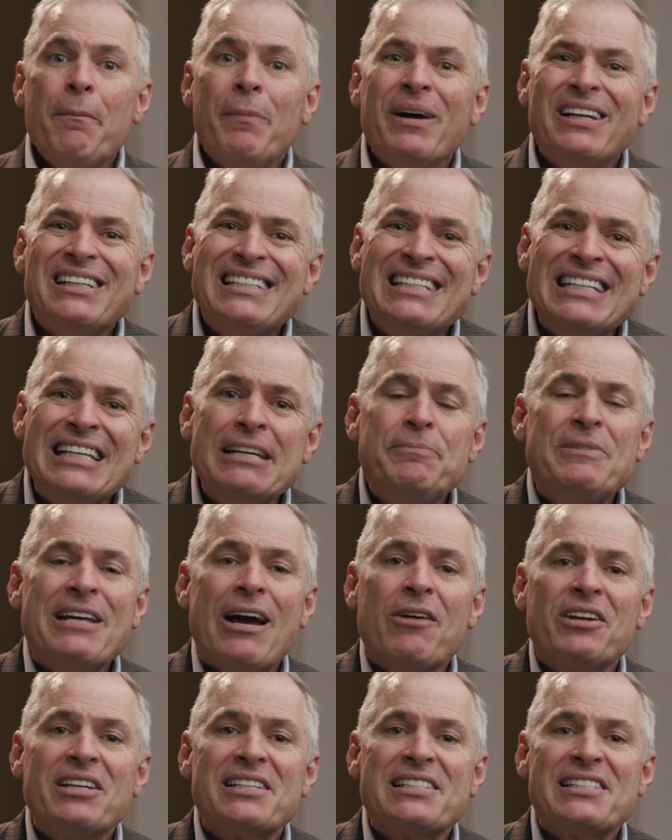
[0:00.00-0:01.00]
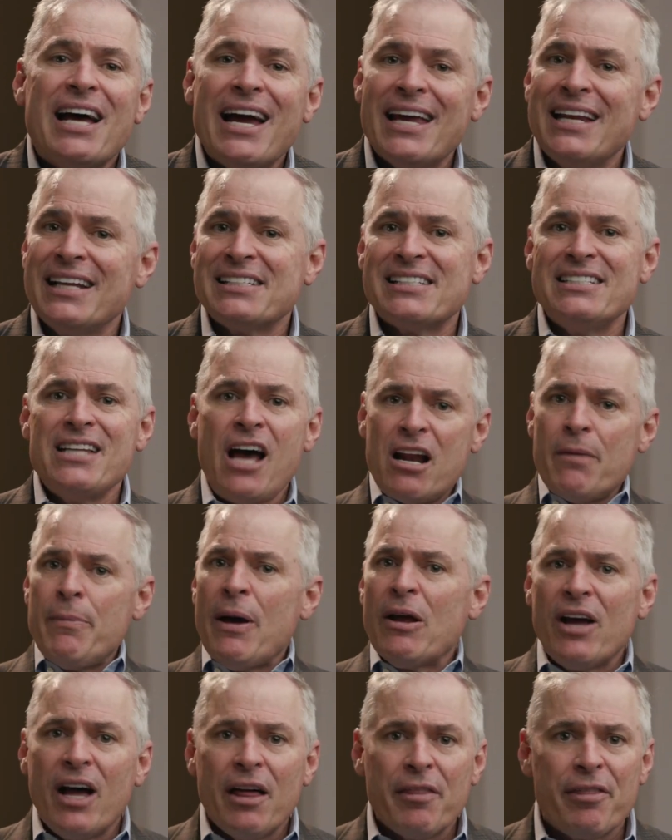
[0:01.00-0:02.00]
but deep down inside, it's not
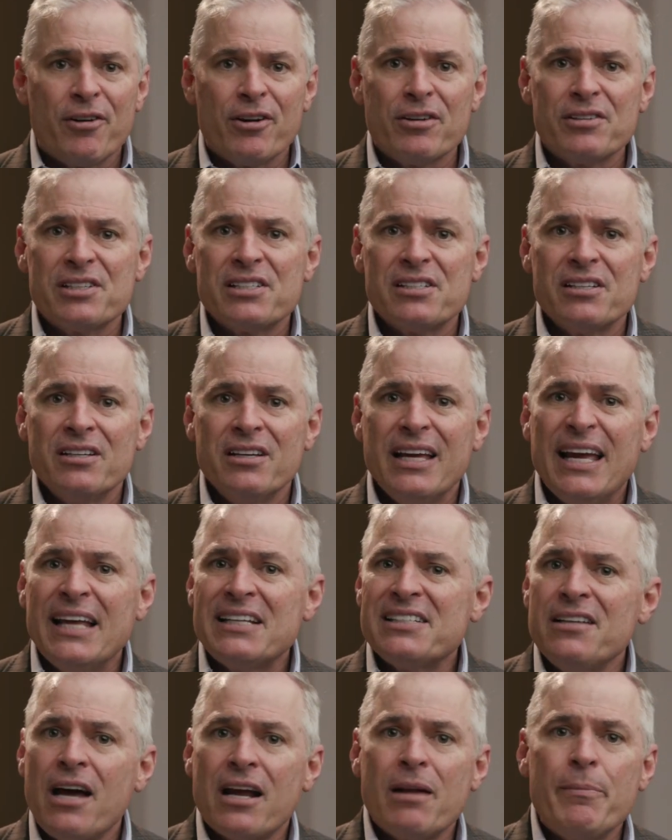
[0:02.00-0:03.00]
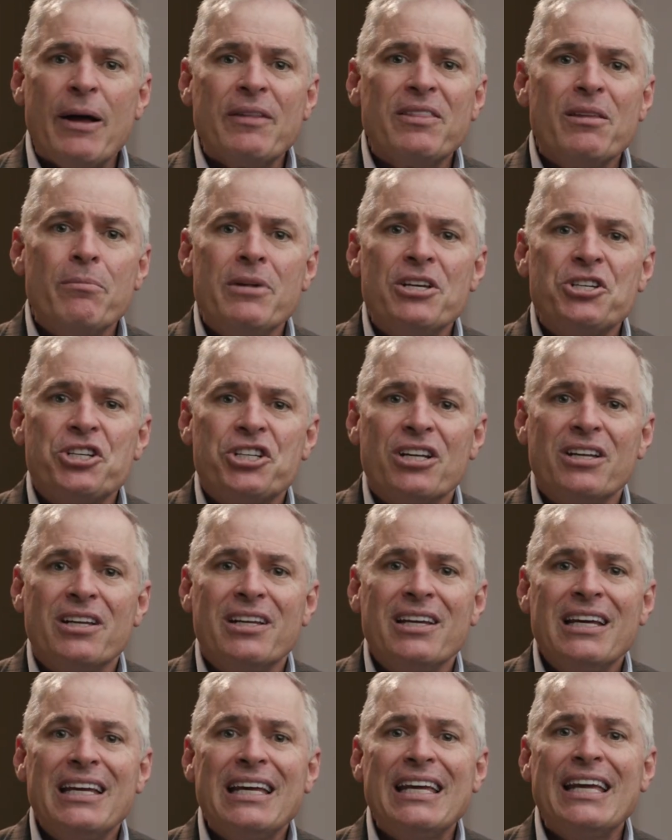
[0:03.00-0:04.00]
about others, it's not about the
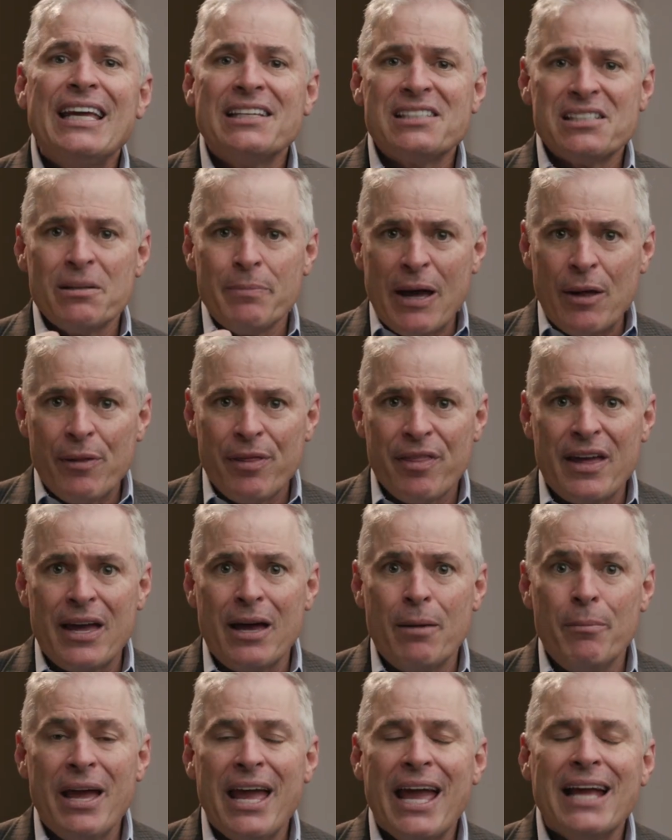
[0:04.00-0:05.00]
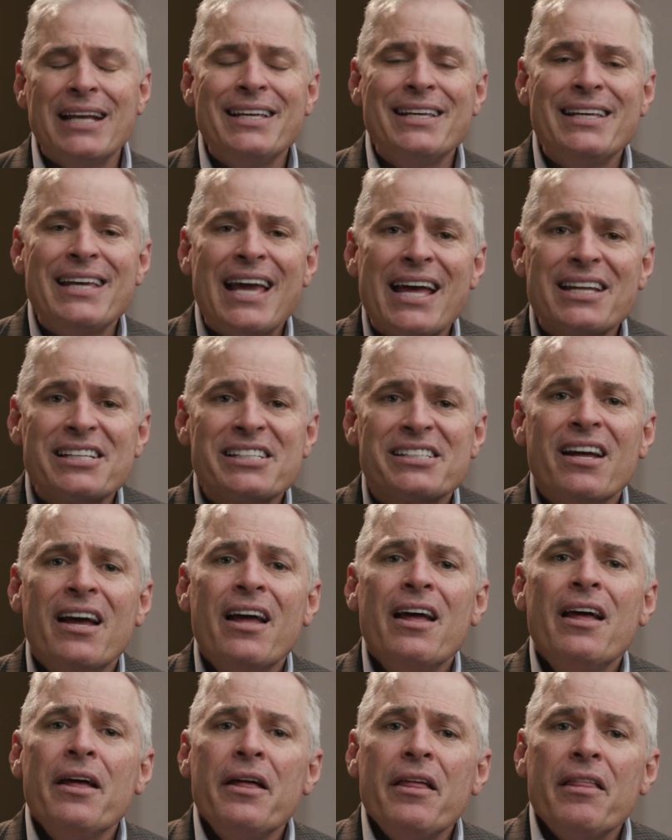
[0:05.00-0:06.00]
mission, it's about them. And yes,
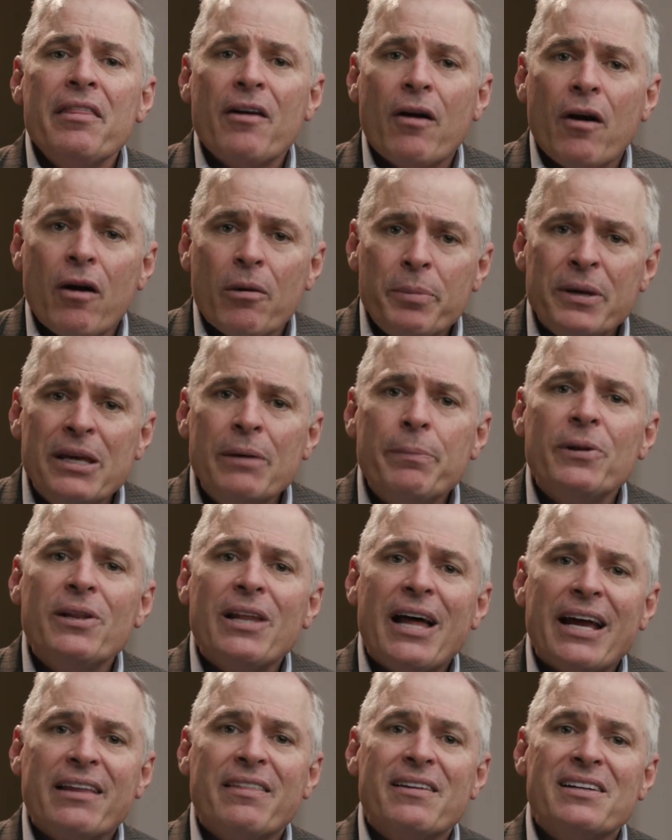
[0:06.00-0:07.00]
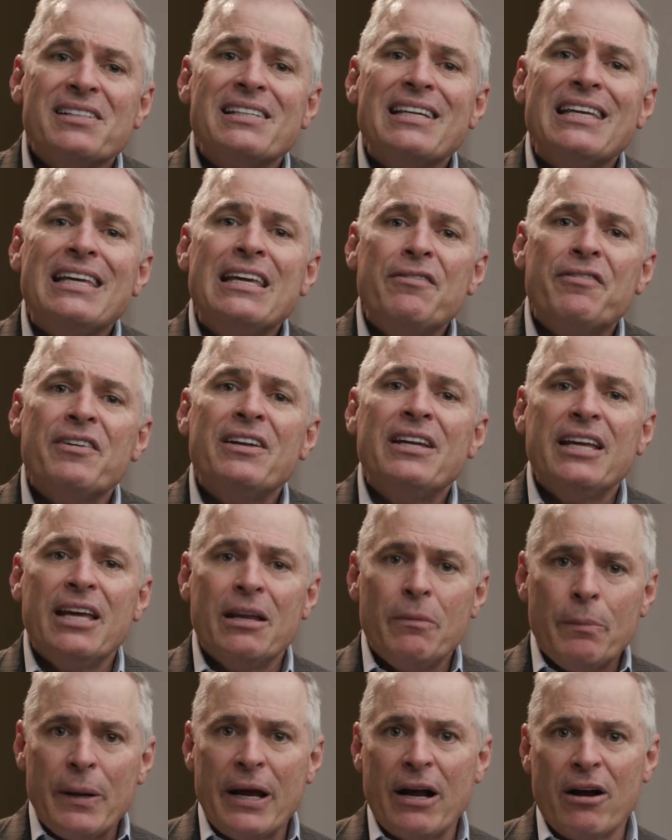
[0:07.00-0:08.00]
there are people like this even
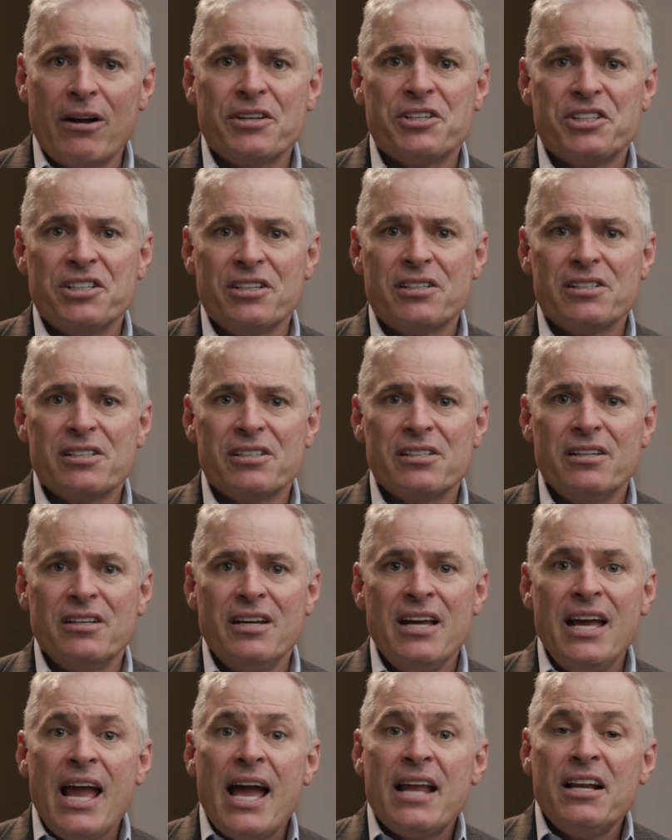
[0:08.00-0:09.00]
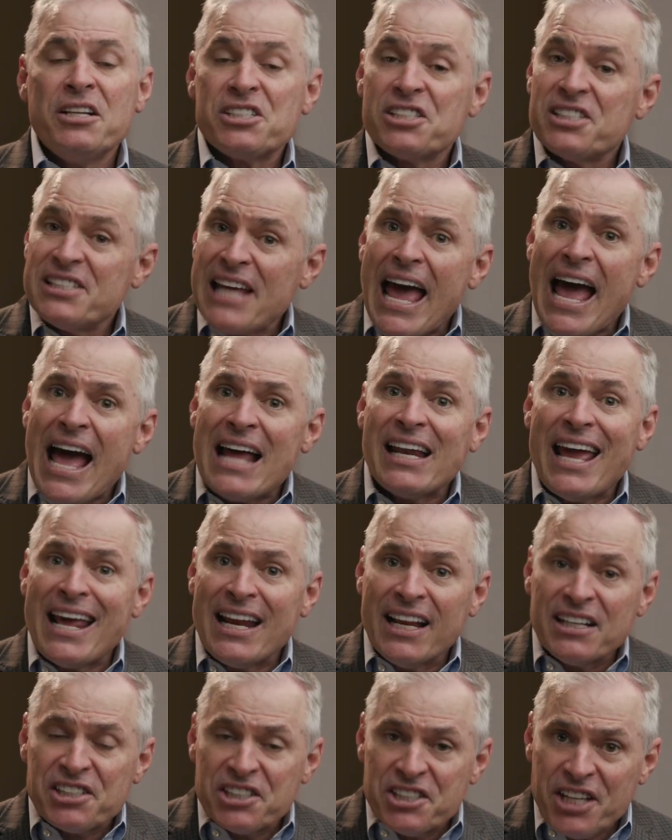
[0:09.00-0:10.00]
in parishes. And it's sad
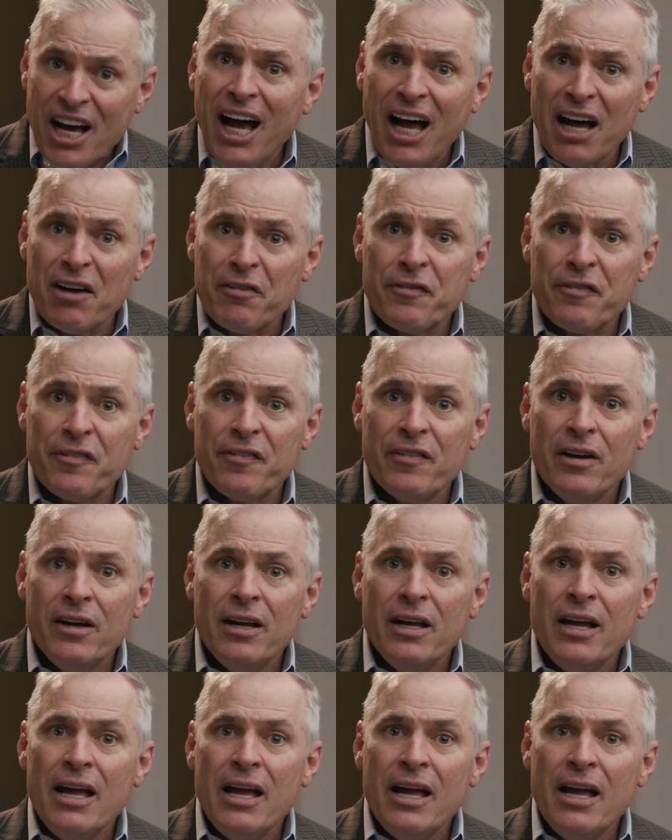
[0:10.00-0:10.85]
and it's tough.